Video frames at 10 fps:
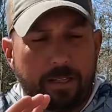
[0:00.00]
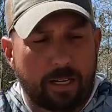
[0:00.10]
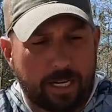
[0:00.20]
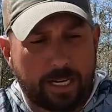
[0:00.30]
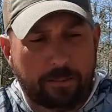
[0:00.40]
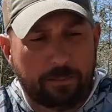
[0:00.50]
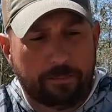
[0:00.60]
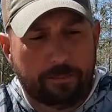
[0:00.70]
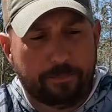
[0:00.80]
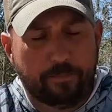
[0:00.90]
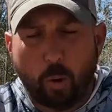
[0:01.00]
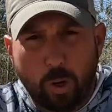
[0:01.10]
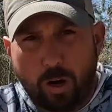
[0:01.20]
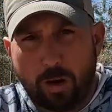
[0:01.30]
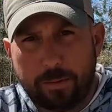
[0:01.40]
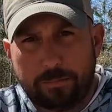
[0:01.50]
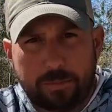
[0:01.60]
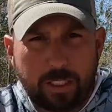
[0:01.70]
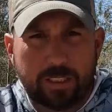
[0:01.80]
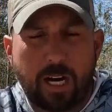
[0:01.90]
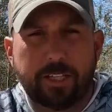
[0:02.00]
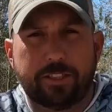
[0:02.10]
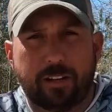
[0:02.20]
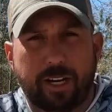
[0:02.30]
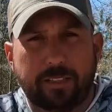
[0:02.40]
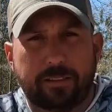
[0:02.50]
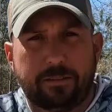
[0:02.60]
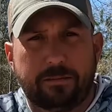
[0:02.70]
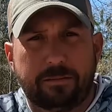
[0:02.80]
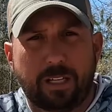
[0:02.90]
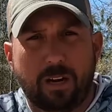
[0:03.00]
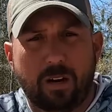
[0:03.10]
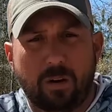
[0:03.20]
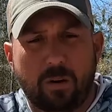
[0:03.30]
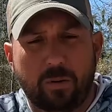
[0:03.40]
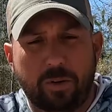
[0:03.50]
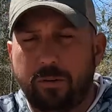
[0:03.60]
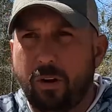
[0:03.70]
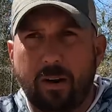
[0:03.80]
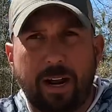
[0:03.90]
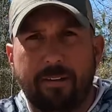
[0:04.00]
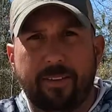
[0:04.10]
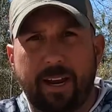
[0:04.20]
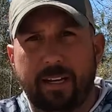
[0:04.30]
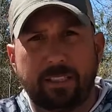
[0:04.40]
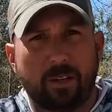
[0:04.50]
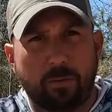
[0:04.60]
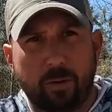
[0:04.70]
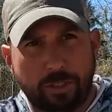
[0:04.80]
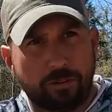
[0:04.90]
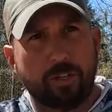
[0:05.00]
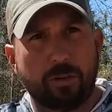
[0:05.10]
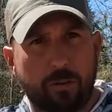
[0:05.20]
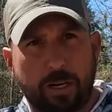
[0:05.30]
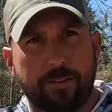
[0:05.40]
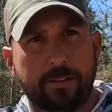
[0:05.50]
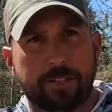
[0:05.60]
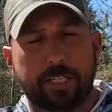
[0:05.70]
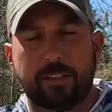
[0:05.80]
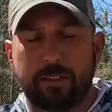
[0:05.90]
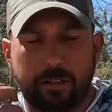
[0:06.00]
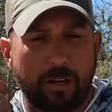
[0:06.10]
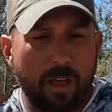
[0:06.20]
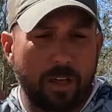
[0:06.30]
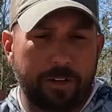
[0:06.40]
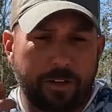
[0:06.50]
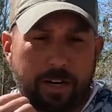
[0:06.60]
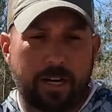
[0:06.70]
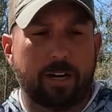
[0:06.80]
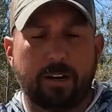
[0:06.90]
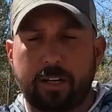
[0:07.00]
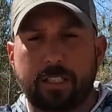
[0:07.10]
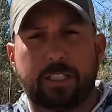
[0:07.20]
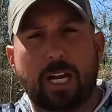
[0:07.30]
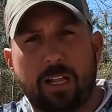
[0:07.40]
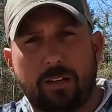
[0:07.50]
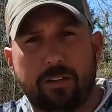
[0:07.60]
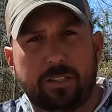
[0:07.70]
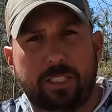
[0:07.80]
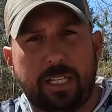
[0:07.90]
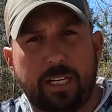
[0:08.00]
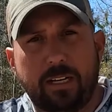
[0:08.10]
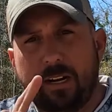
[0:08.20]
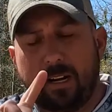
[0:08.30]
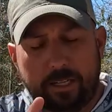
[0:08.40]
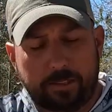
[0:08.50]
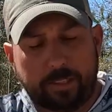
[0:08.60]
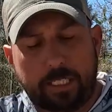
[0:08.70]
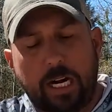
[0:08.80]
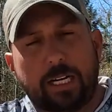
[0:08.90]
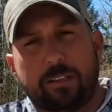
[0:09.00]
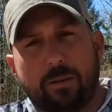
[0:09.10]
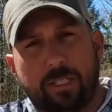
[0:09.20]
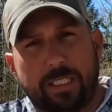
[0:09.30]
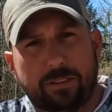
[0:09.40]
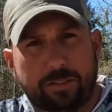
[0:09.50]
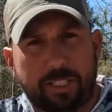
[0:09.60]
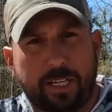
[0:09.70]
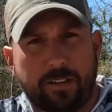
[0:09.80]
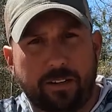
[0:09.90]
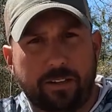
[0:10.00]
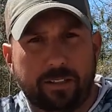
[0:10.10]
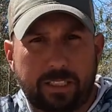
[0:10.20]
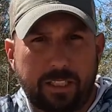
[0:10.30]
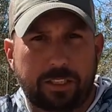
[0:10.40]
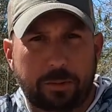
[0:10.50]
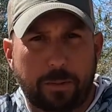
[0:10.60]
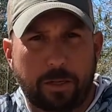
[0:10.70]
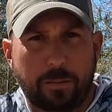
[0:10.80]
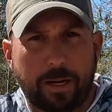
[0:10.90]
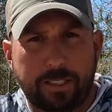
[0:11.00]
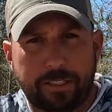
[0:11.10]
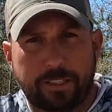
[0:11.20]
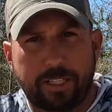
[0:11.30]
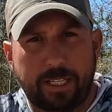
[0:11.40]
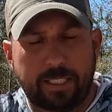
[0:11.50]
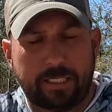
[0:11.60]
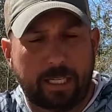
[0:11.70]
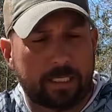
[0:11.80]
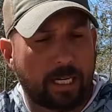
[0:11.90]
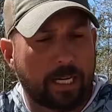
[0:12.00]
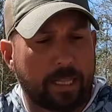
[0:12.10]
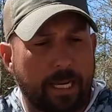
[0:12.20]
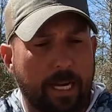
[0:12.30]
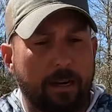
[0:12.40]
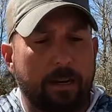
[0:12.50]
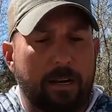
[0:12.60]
Again, Fluorocarbon does not stretch, so you don't have that. So what you do whenever you set the hook, you're getting a good solid hook set. So you're not like throwing these on singular hooks, such as spinner baits, jigs, things like that.